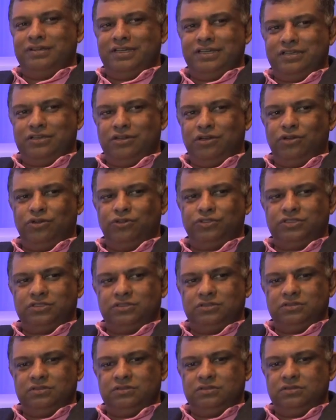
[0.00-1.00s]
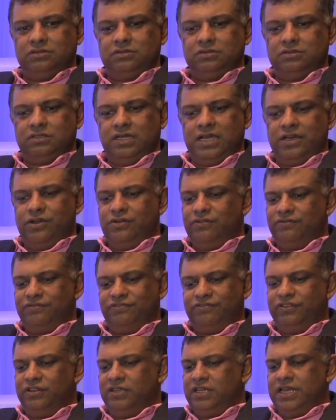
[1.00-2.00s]
it goes, I don't
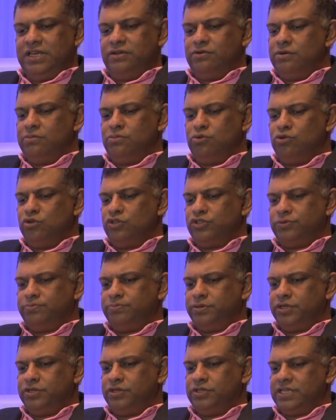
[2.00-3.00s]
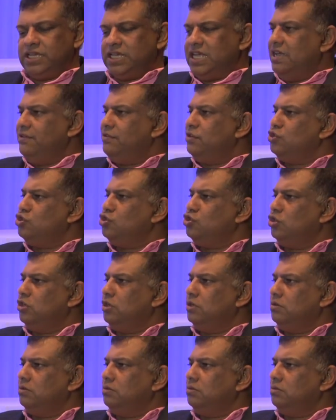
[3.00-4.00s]
feel any remorse because I gave it a shot.